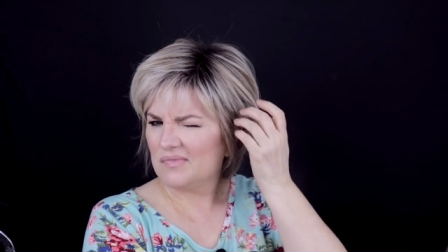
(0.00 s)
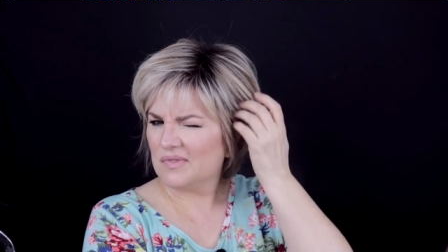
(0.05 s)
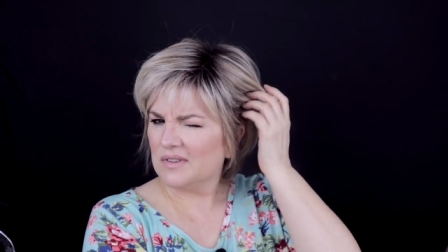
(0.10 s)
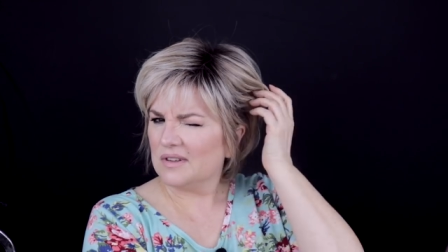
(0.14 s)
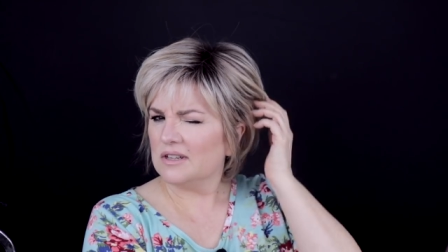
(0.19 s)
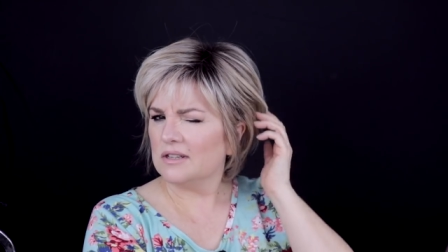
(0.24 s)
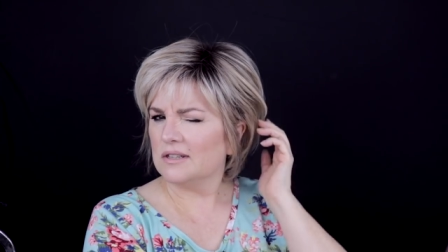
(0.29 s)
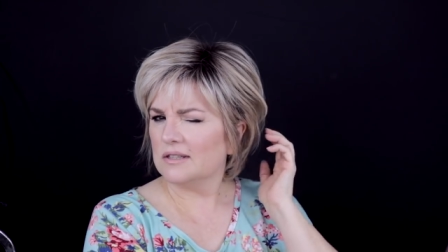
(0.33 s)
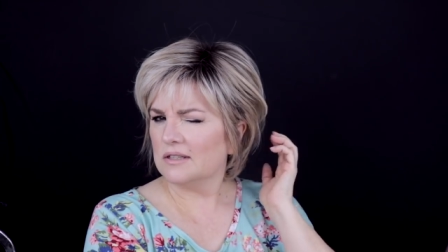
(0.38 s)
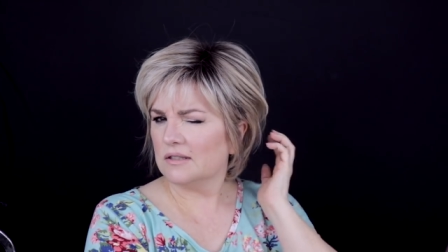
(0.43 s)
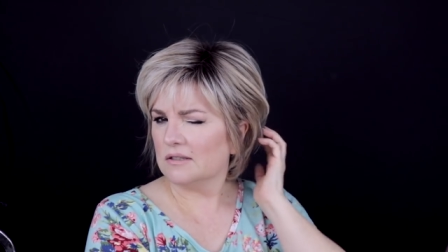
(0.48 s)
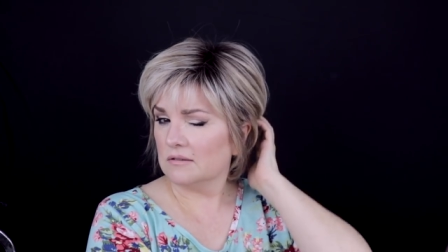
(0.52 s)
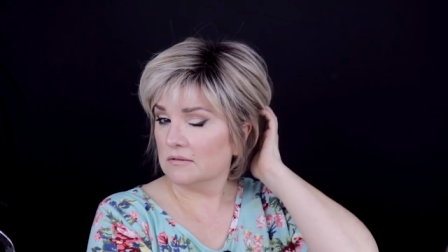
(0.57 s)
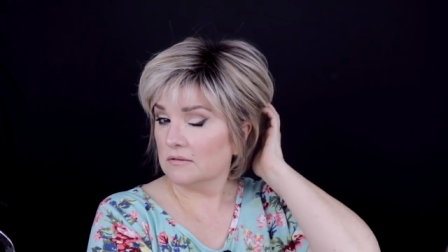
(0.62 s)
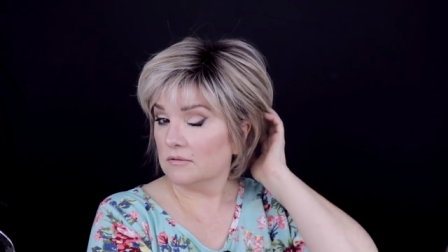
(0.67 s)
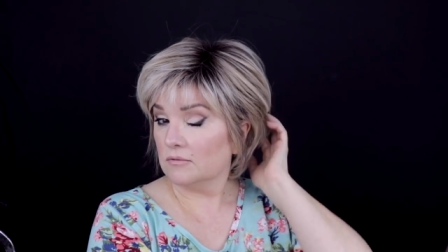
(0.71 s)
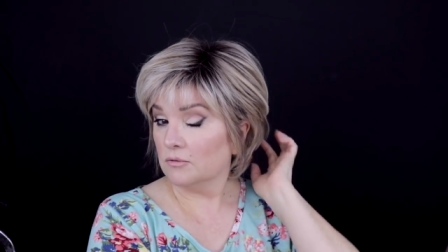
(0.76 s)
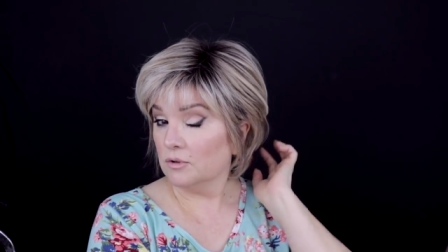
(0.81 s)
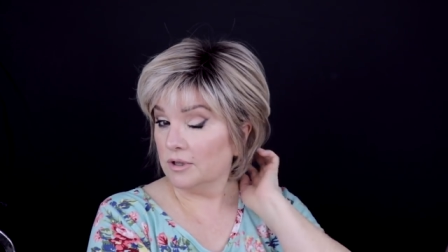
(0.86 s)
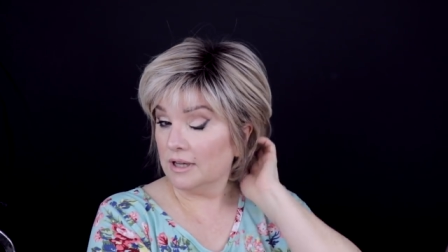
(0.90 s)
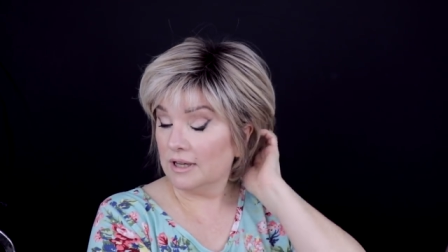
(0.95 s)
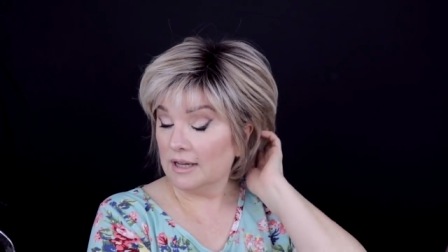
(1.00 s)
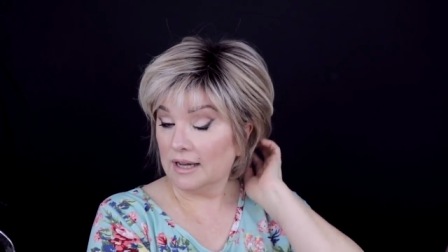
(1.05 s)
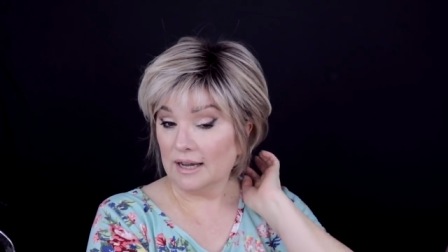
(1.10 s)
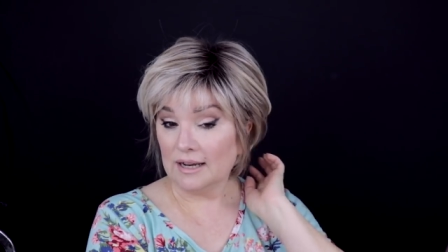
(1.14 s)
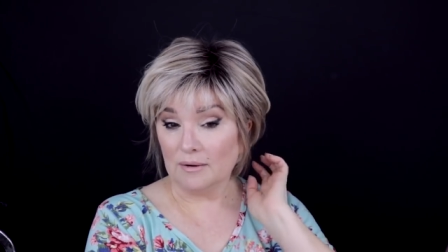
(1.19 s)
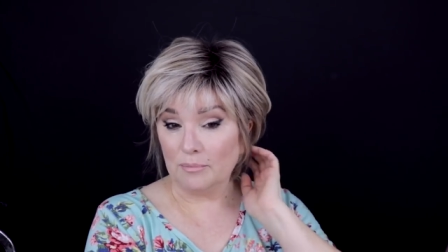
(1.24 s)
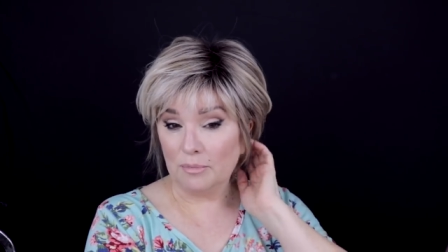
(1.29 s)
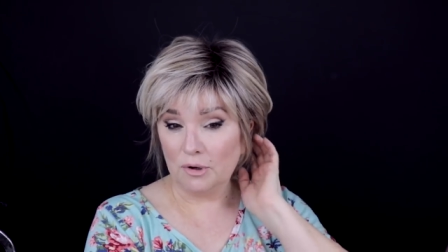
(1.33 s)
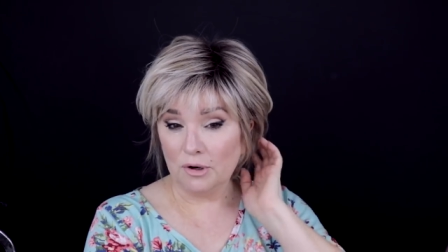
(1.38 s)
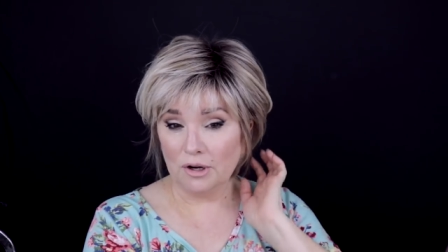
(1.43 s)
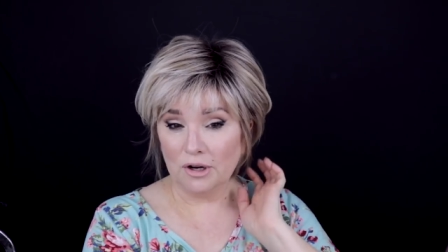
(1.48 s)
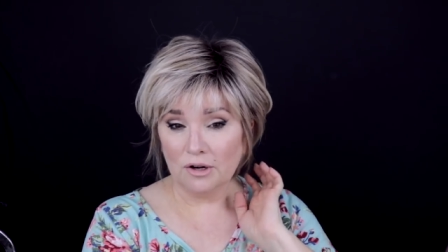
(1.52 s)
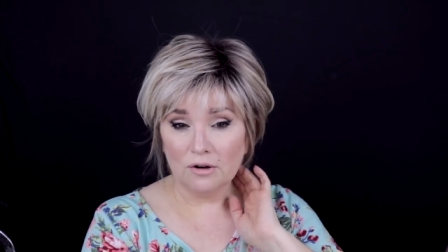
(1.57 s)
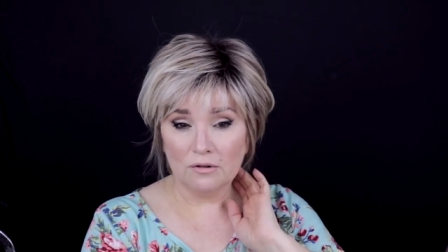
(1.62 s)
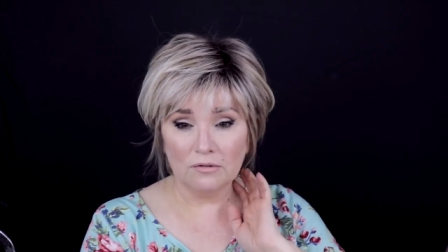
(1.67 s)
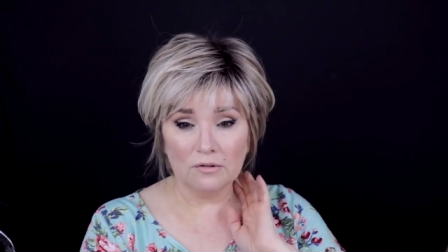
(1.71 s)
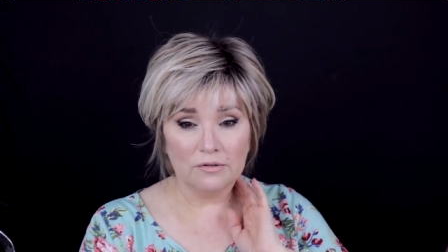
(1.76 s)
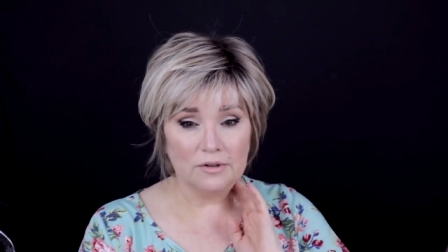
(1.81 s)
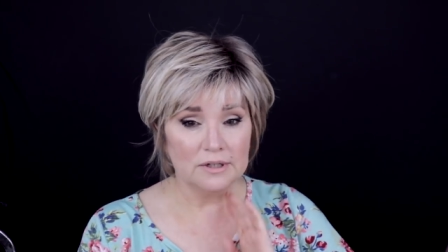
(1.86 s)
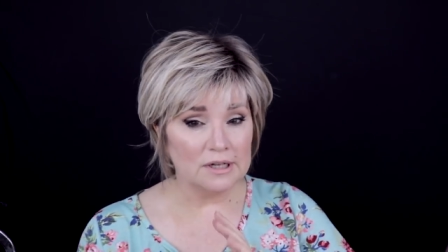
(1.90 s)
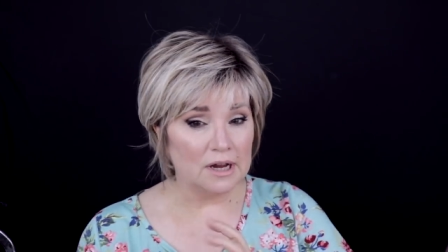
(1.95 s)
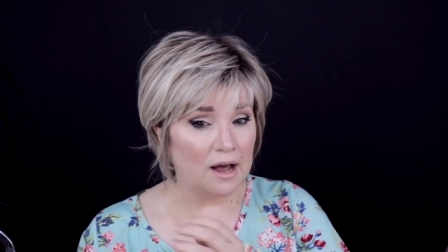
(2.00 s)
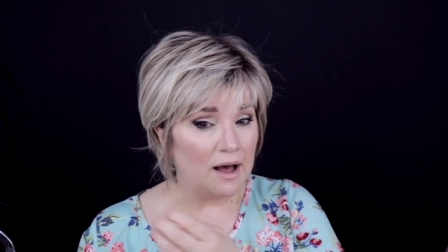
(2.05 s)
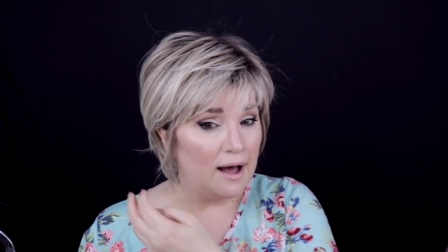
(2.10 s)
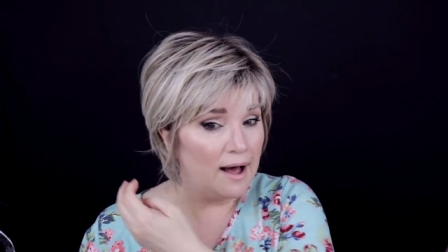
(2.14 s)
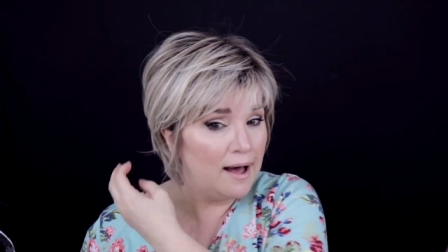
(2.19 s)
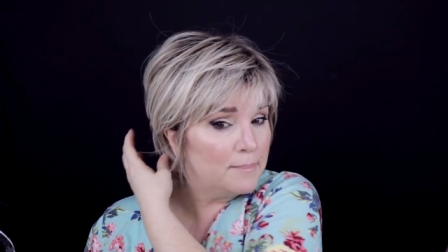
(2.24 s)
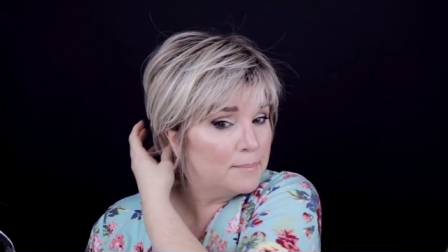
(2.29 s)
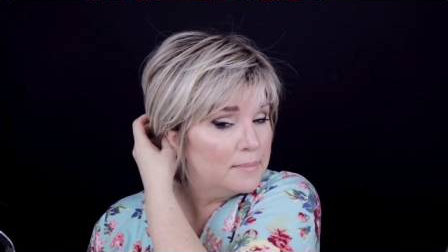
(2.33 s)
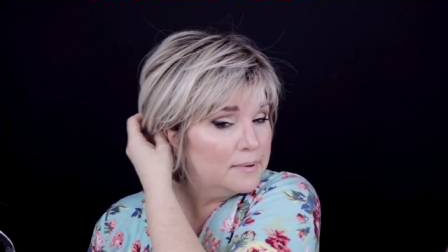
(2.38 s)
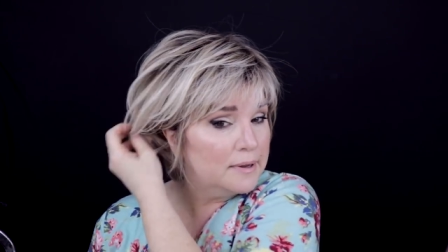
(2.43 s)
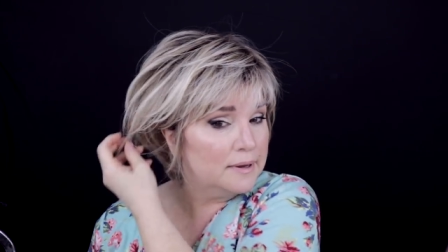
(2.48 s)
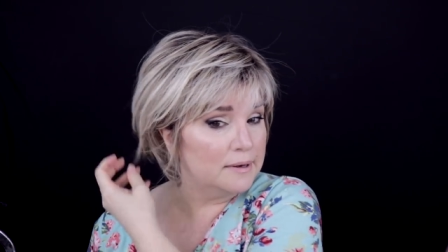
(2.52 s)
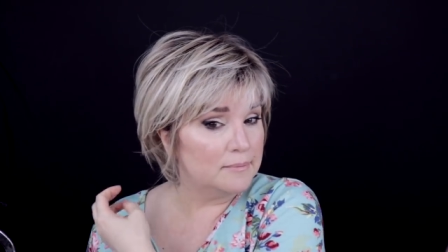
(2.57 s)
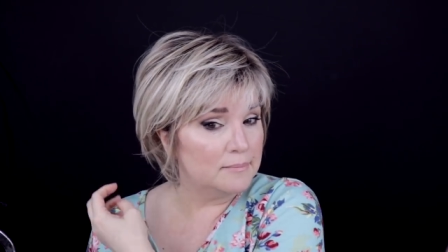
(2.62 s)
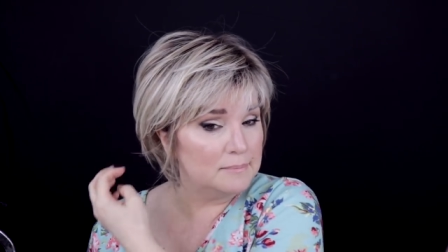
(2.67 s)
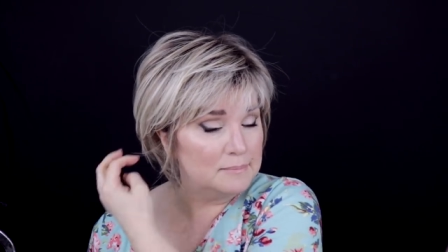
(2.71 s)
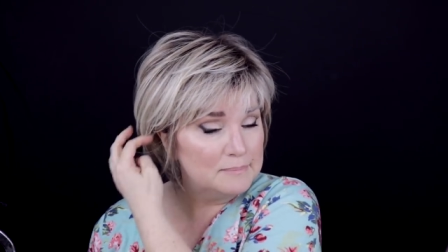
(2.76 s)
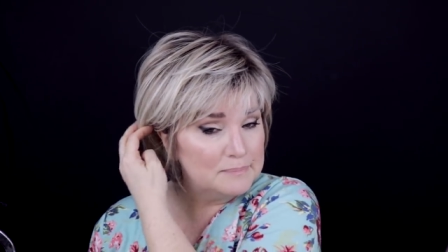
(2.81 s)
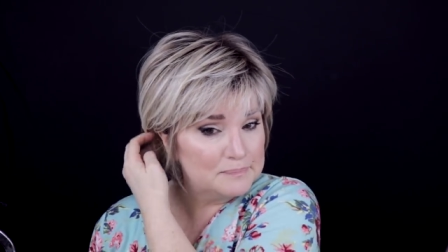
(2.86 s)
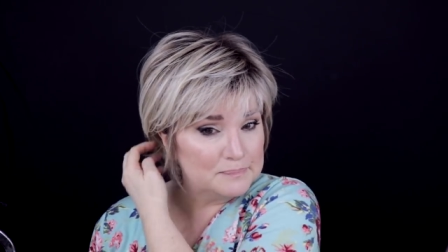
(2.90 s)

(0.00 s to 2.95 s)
just really kind of put it over the top and